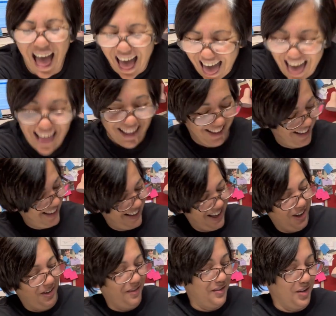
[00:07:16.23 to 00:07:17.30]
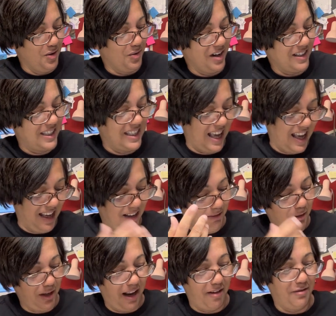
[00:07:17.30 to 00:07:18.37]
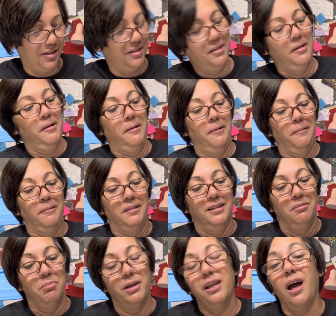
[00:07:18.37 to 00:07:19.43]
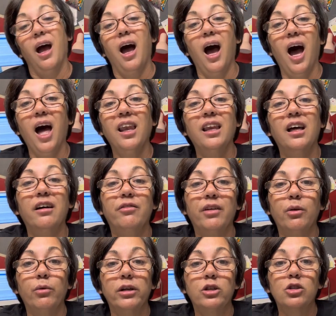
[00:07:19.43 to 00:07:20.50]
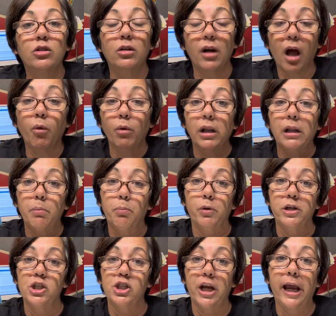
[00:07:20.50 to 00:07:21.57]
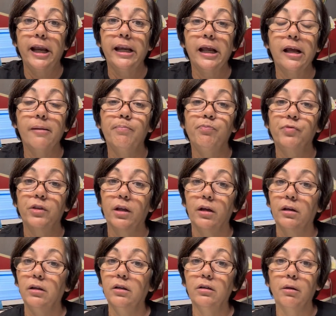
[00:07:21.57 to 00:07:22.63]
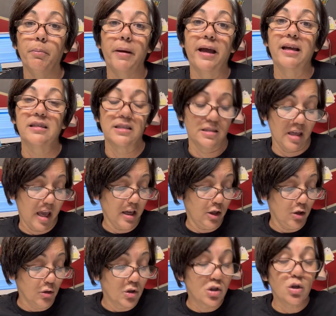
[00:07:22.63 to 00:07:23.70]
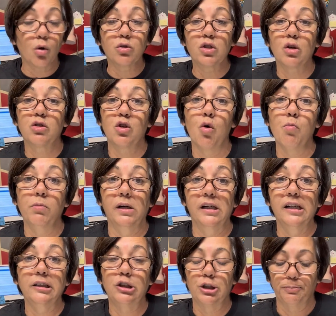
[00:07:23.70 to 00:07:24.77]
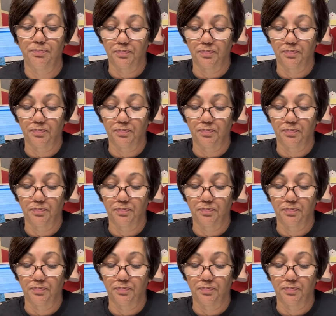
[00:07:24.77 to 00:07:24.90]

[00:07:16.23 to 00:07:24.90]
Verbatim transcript: I don't even know what I say. Whatever. But I love it, Richard. I really appreciate it. You're the best. Thank you so, so, so much.